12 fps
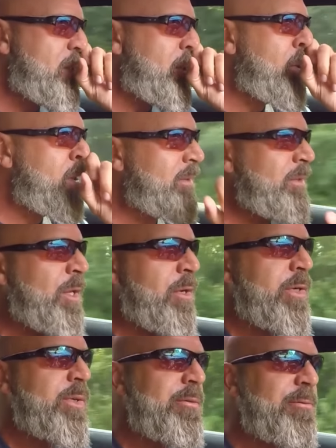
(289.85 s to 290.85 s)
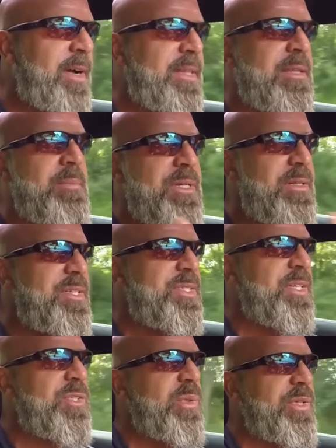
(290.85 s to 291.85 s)
You know, do you invite them into these
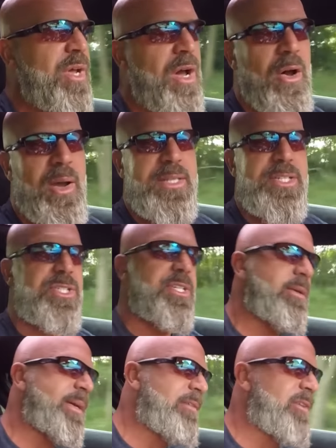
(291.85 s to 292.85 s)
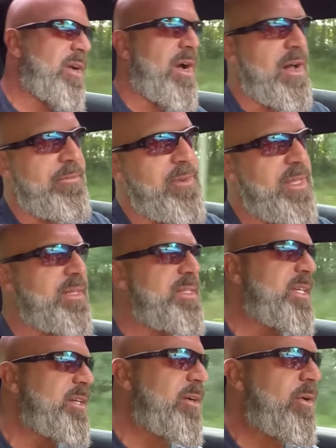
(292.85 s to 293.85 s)
things? Well, no, I just generally have a coffee and a
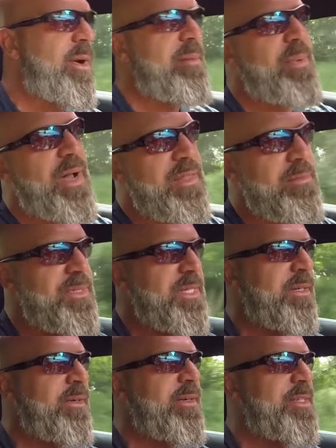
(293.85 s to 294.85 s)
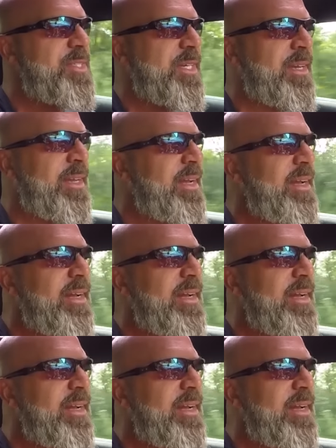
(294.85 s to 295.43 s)
dinner, or I buy them dinner. And it's like,